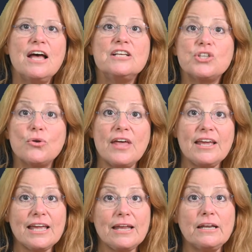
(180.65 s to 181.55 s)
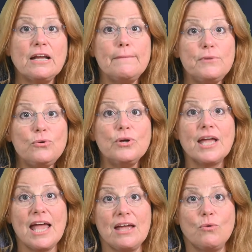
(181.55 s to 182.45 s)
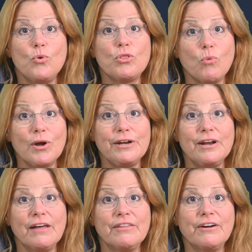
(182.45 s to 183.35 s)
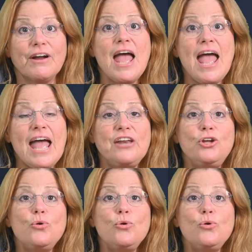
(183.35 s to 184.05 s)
so they can communicate with one another and you